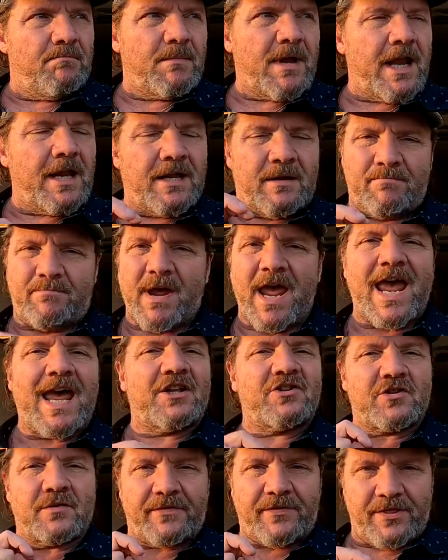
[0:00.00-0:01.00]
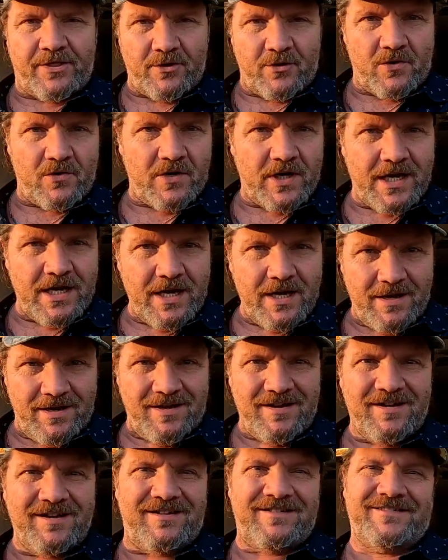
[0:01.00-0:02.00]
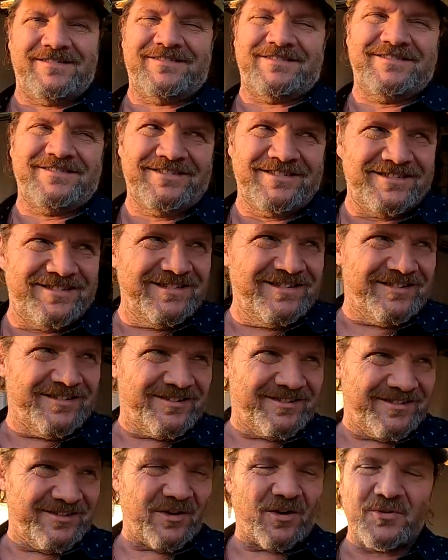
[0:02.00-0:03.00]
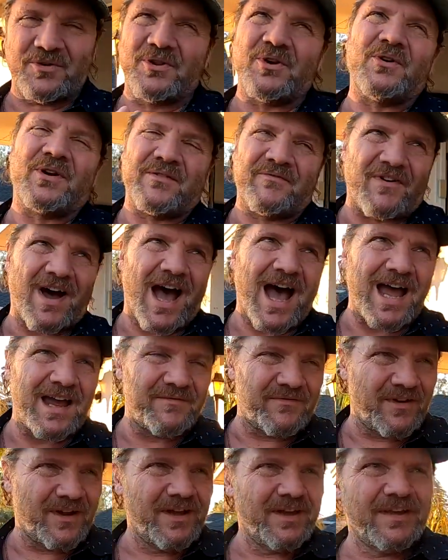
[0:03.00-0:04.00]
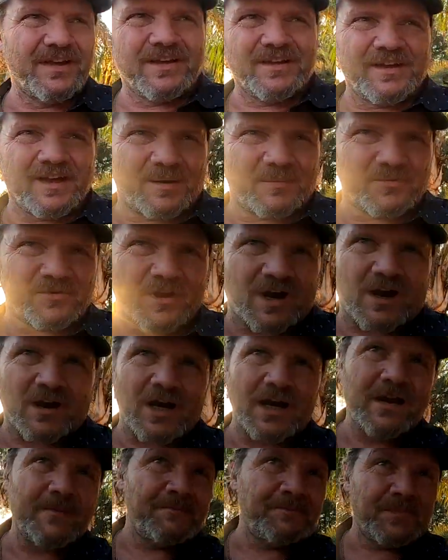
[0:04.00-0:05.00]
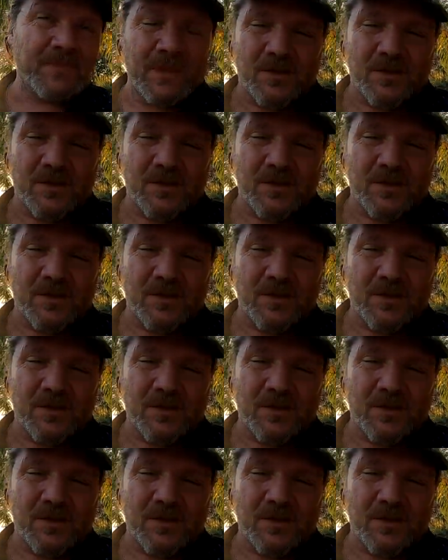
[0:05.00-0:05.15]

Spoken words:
made in pads of 30 or 35, I'm sorry.